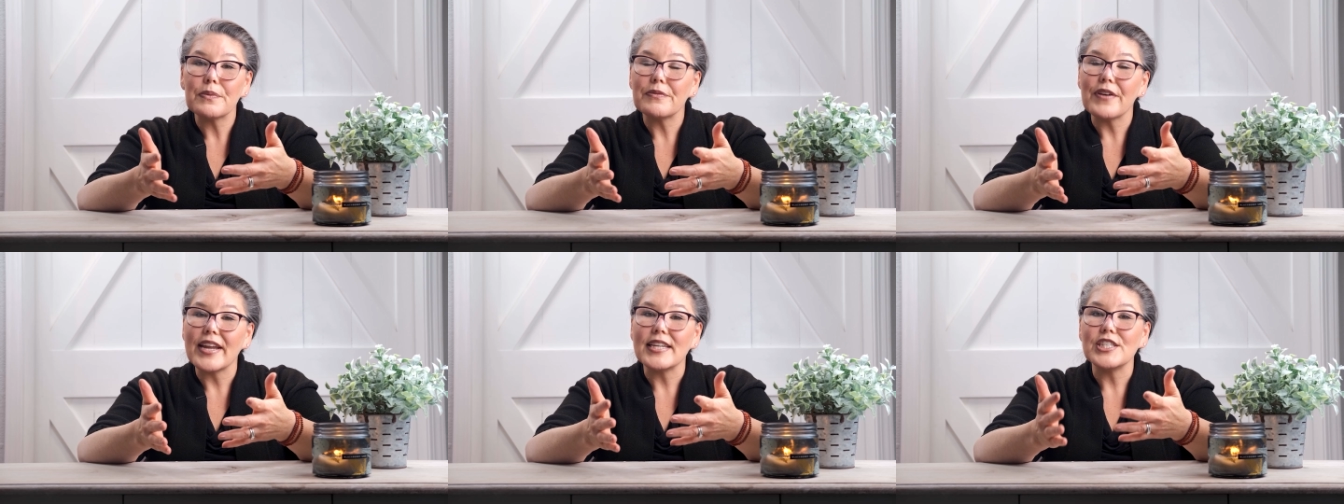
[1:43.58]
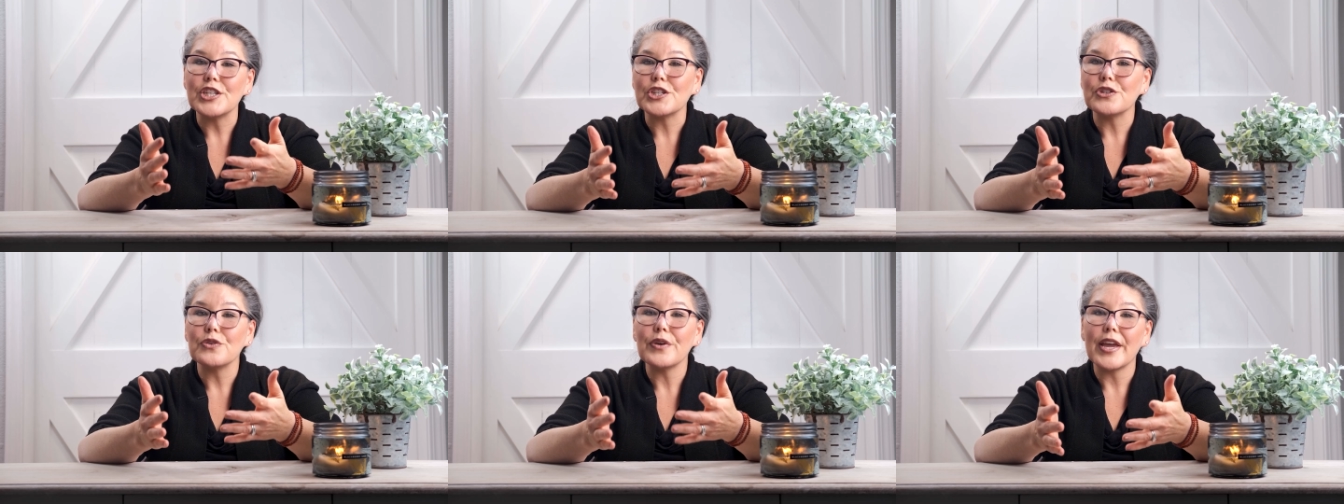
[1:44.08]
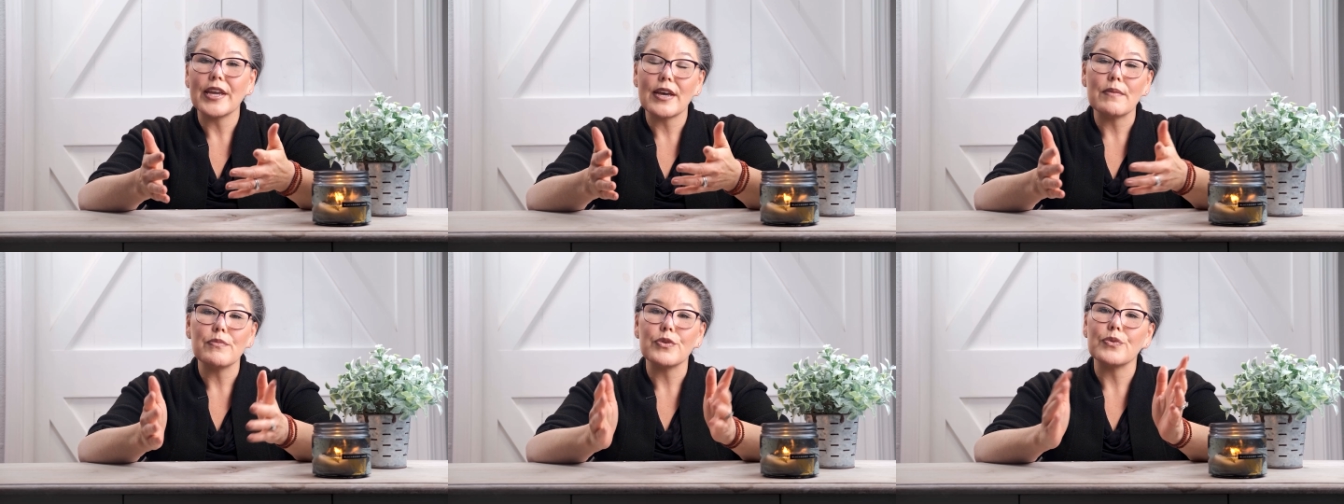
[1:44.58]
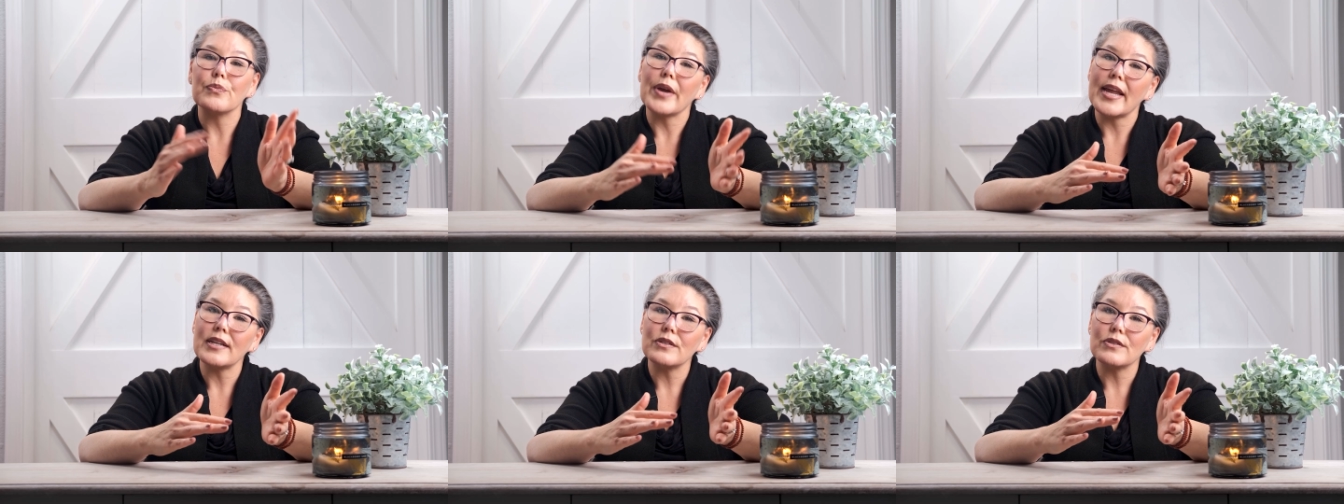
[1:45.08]
to provide additional income through
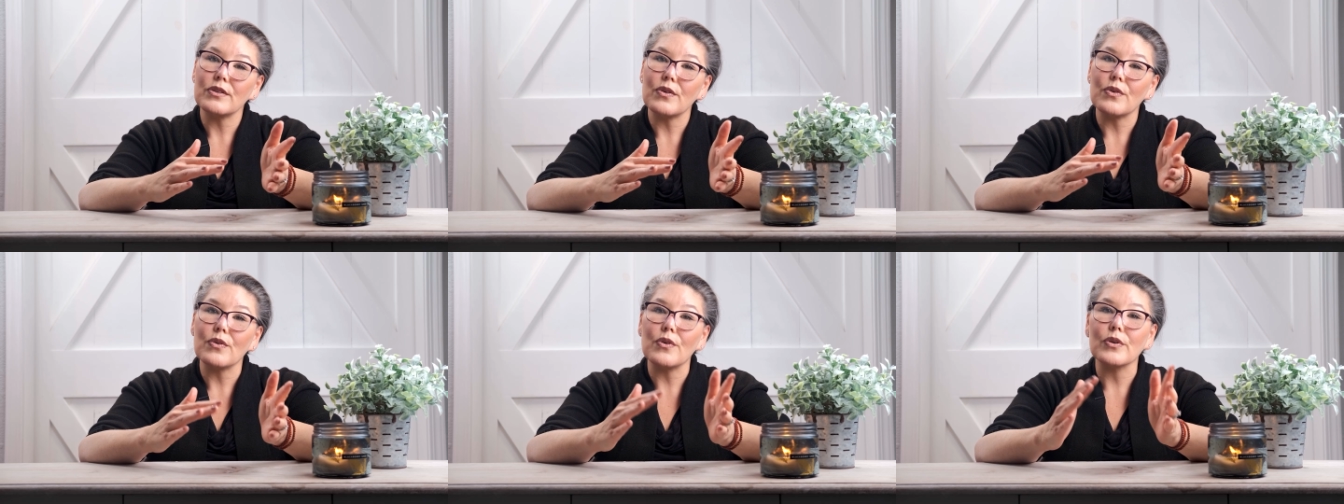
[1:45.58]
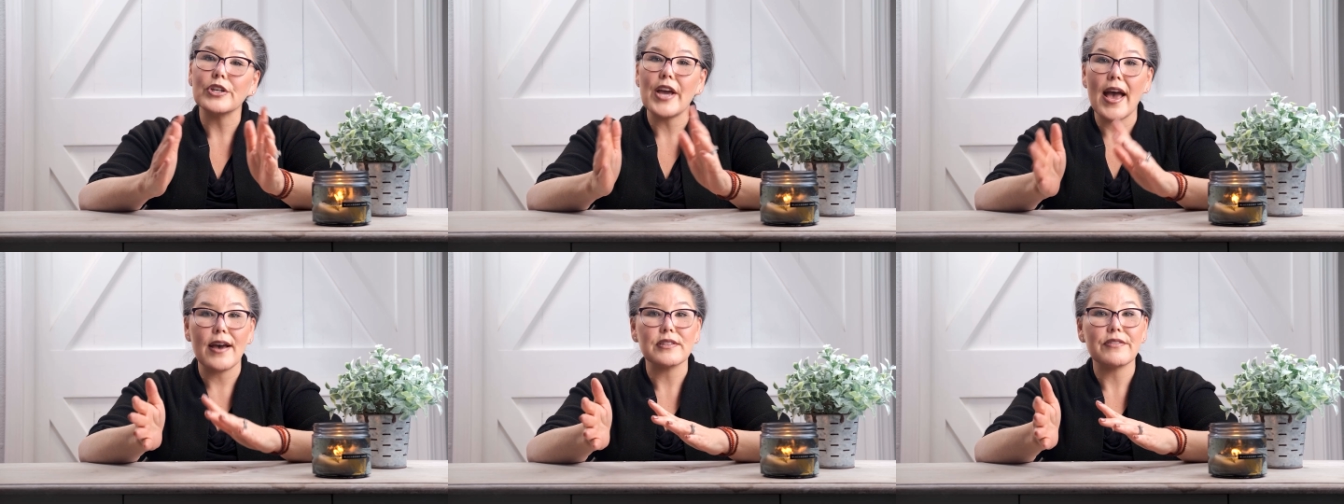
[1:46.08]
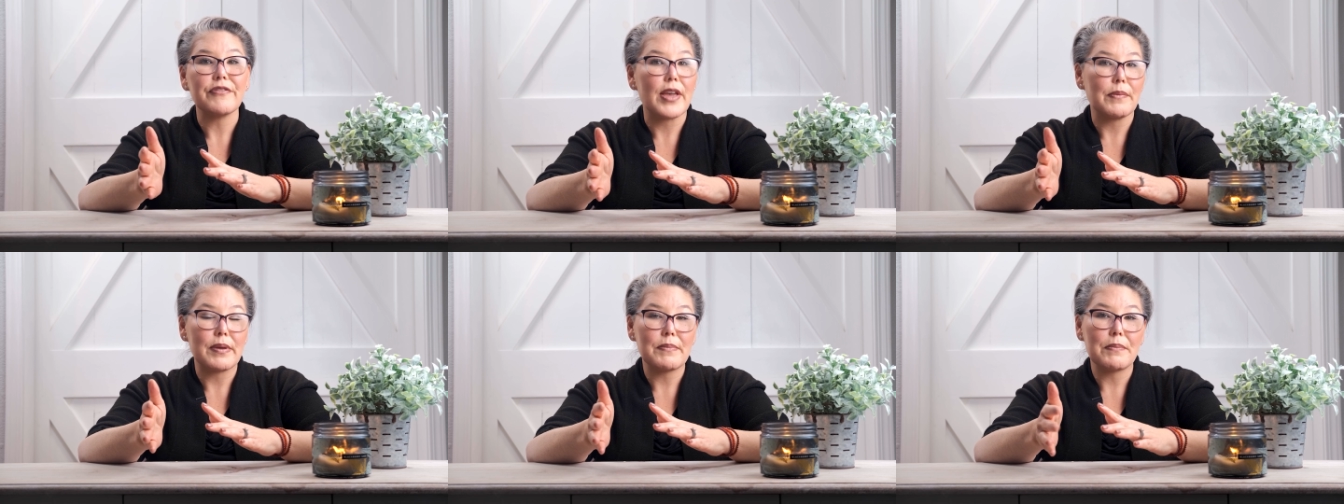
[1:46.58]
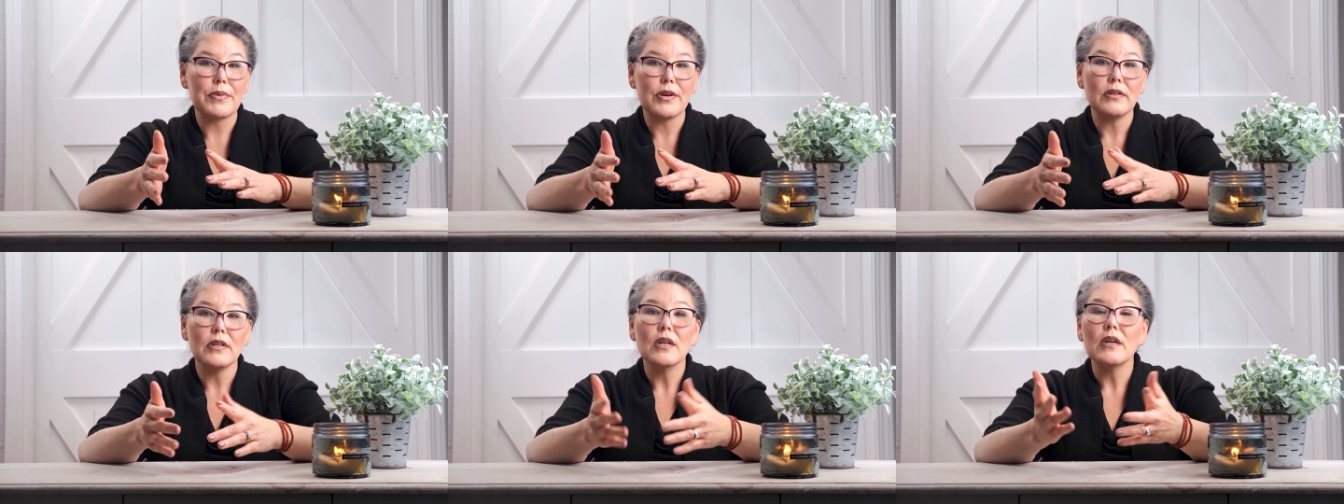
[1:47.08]
rent or to house a family
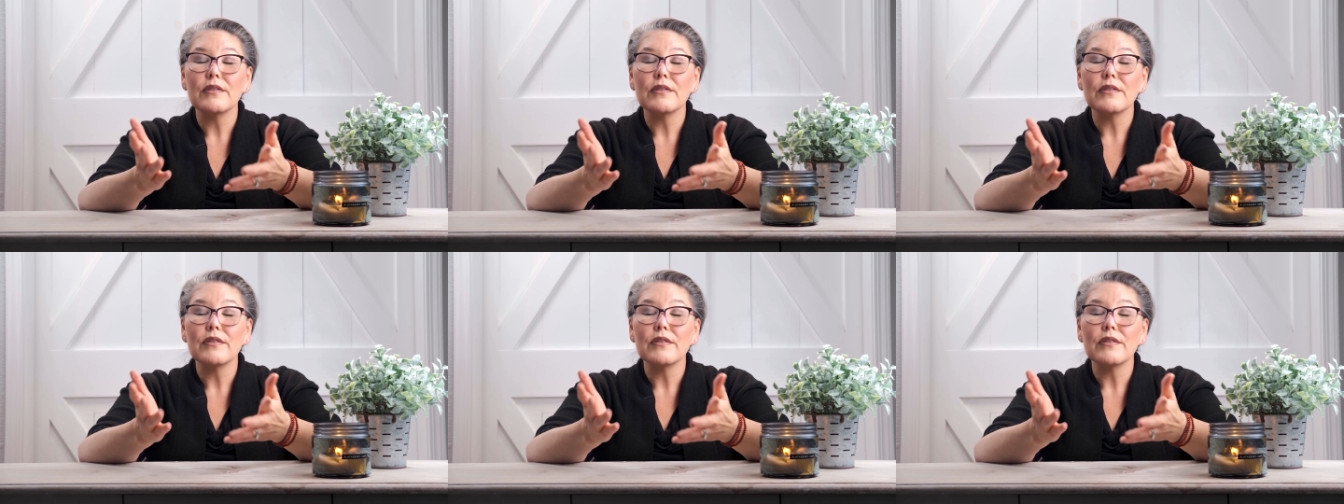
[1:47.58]
member.